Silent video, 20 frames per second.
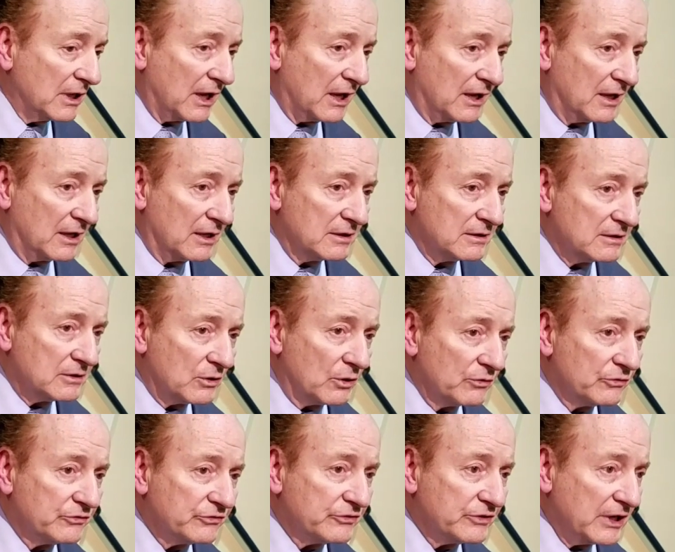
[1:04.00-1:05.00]
and
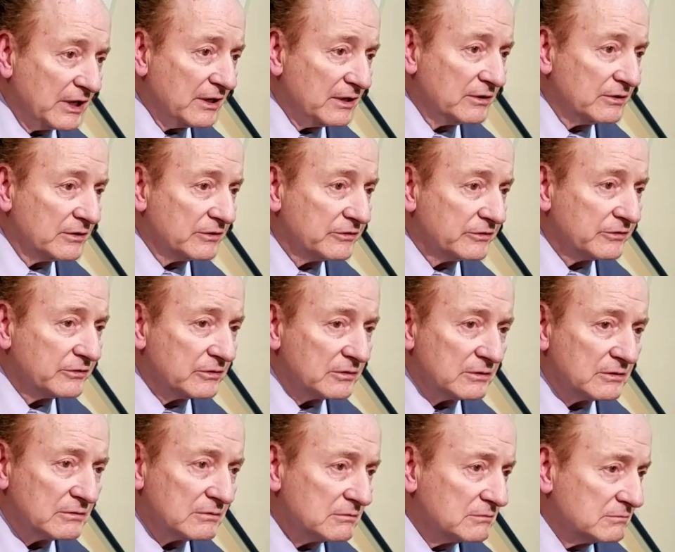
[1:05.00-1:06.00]
those standards
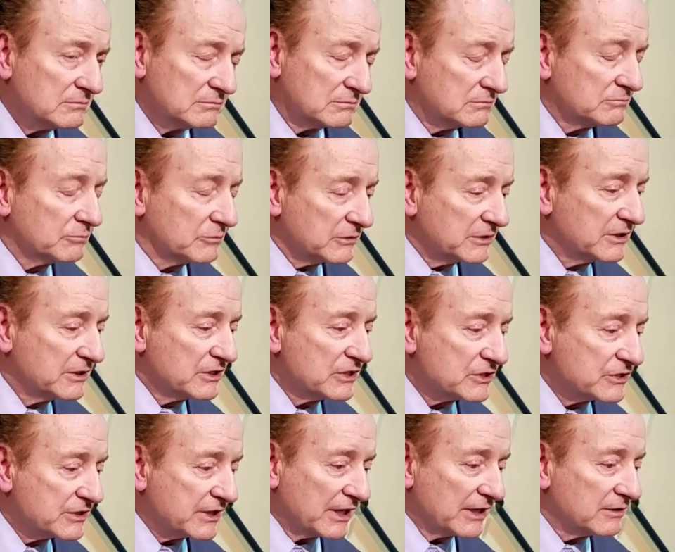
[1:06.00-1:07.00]

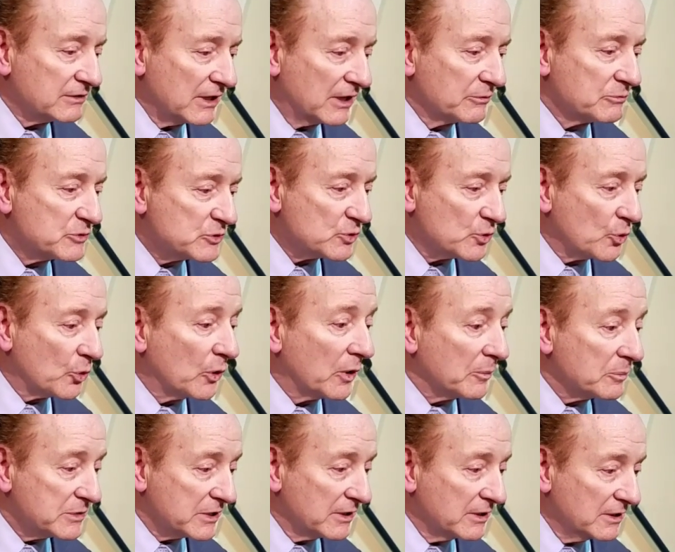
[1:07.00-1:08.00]
just get
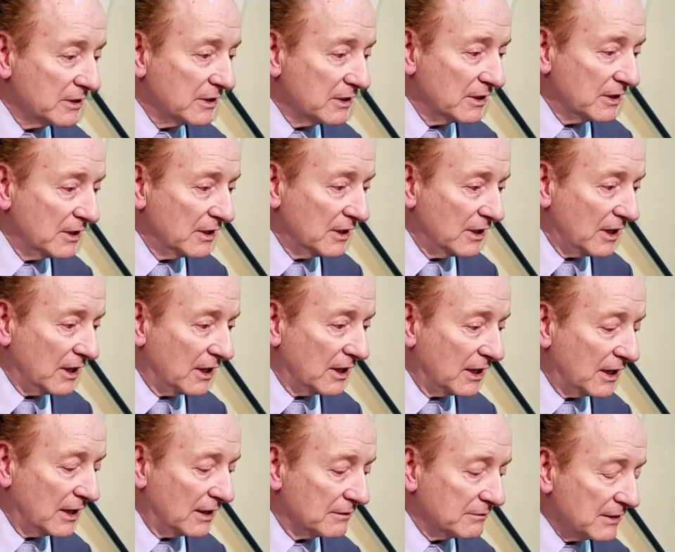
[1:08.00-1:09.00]
absorbed,
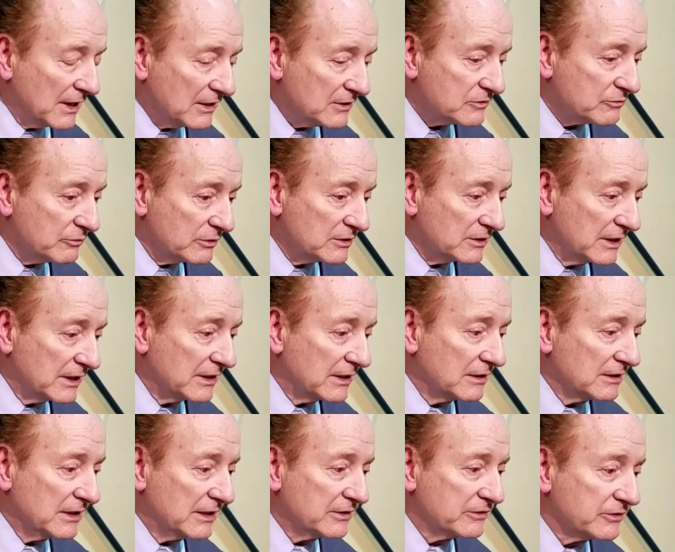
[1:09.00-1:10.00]
and that's what le-
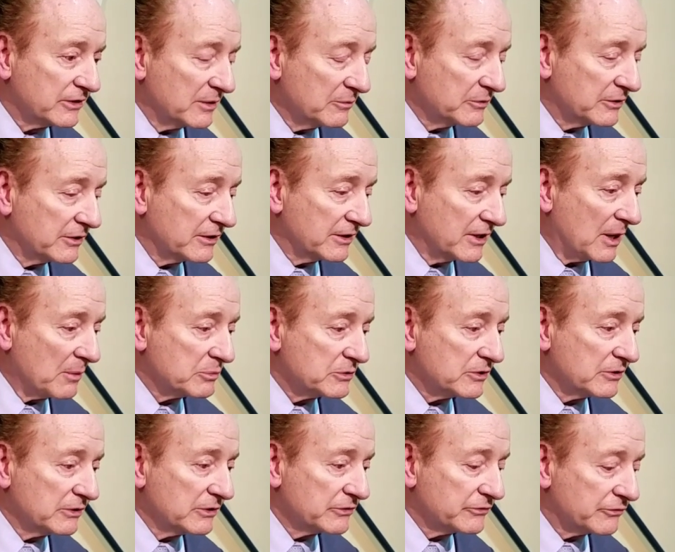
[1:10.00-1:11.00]
leads them to the
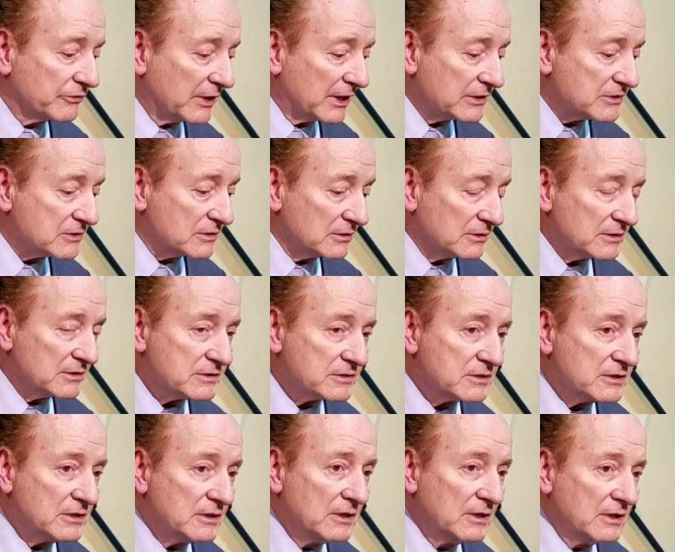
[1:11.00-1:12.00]
opportunities for excellence.
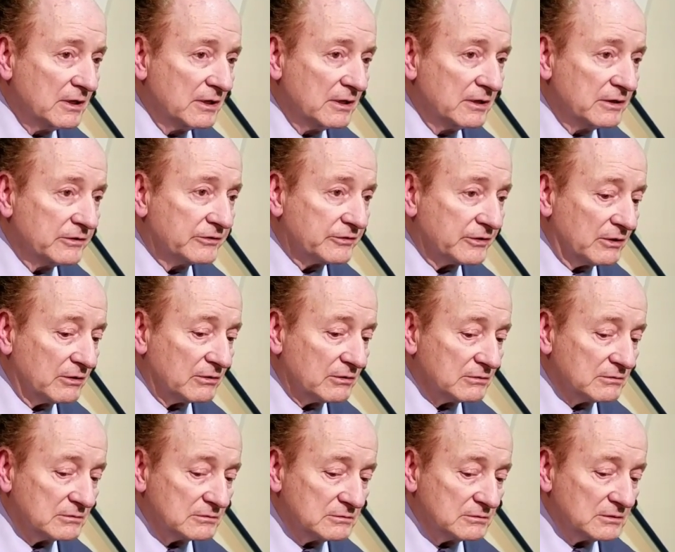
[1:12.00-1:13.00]

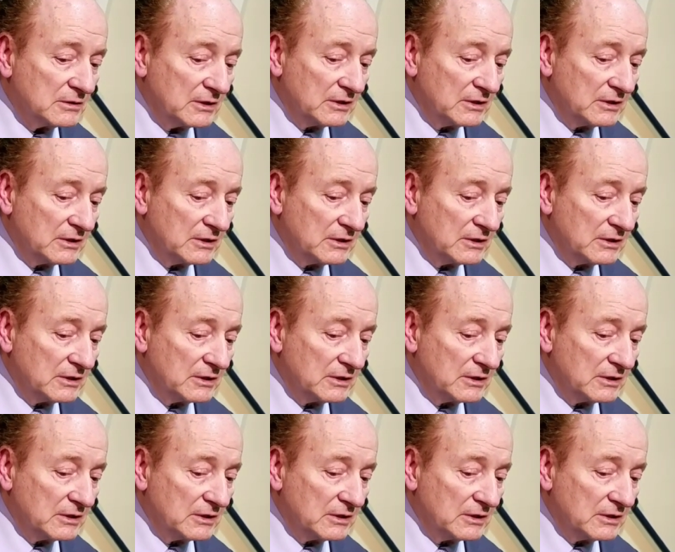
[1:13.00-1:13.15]
So,